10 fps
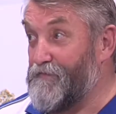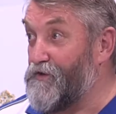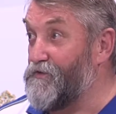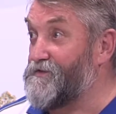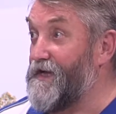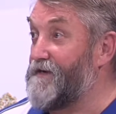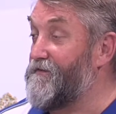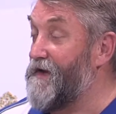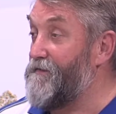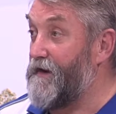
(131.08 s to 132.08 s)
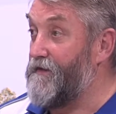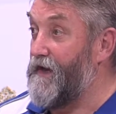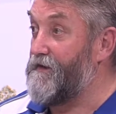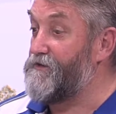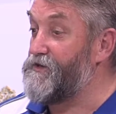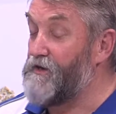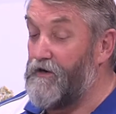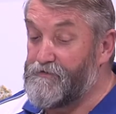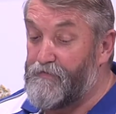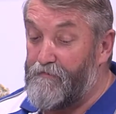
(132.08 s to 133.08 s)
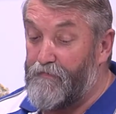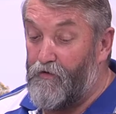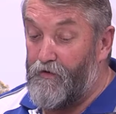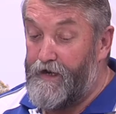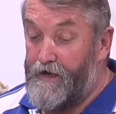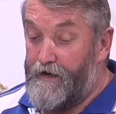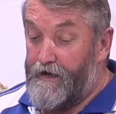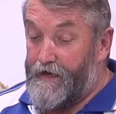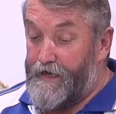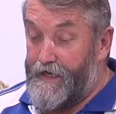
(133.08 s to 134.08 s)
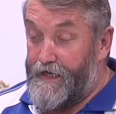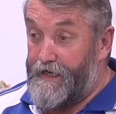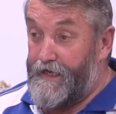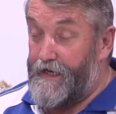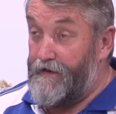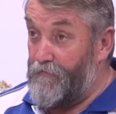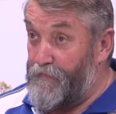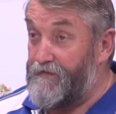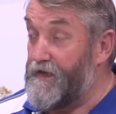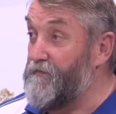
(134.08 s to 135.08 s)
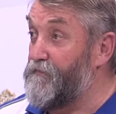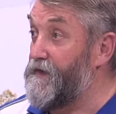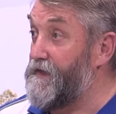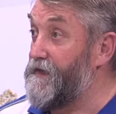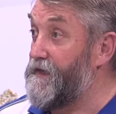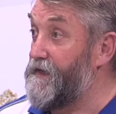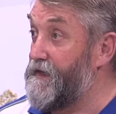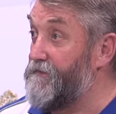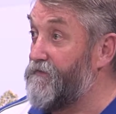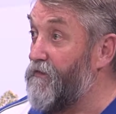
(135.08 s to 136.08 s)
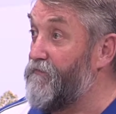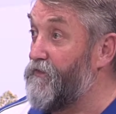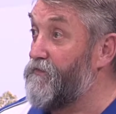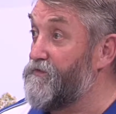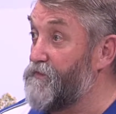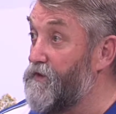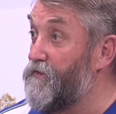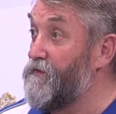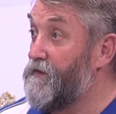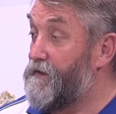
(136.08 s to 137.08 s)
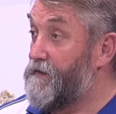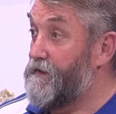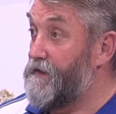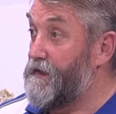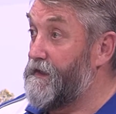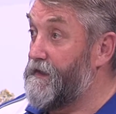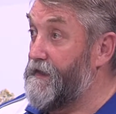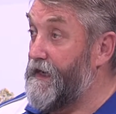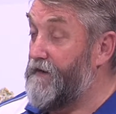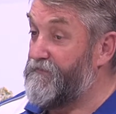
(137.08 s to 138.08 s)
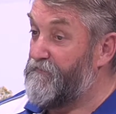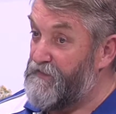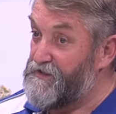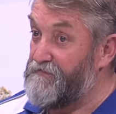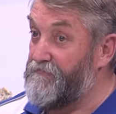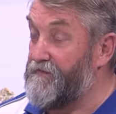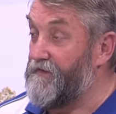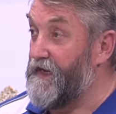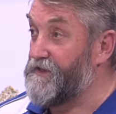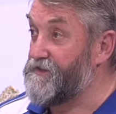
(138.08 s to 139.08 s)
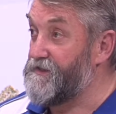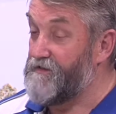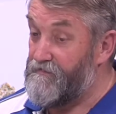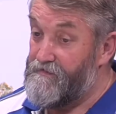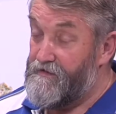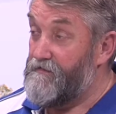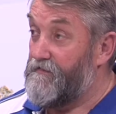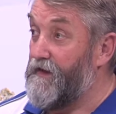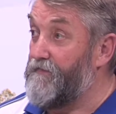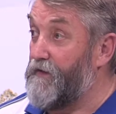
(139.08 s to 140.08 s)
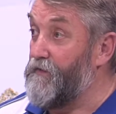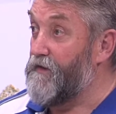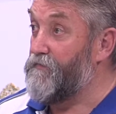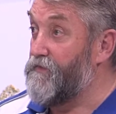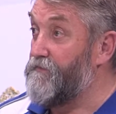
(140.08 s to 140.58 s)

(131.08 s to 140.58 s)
Good start to them under new coach Brett Baldy. I picked them to be in the top four as well after finishing fifth last year, so they will improve.